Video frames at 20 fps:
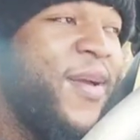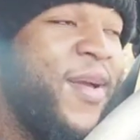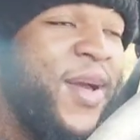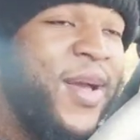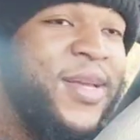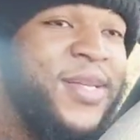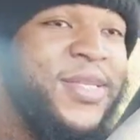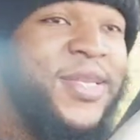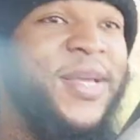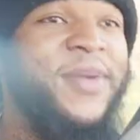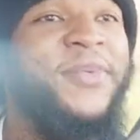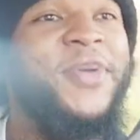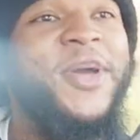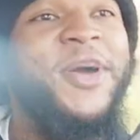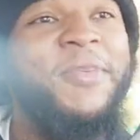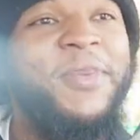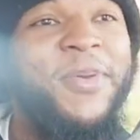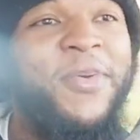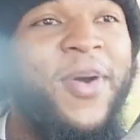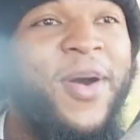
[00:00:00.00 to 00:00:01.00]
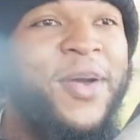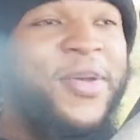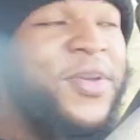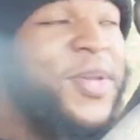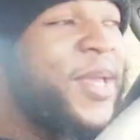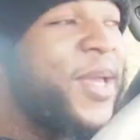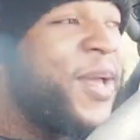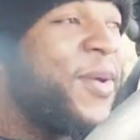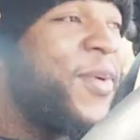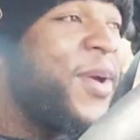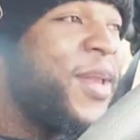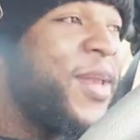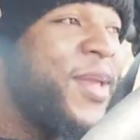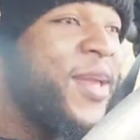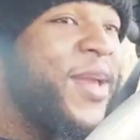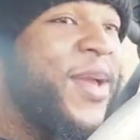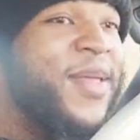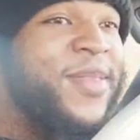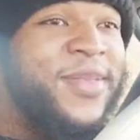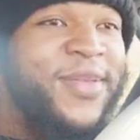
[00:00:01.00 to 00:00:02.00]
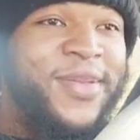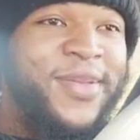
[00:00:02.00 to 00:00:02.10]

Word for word: I said, we gonna be walking the gateway together.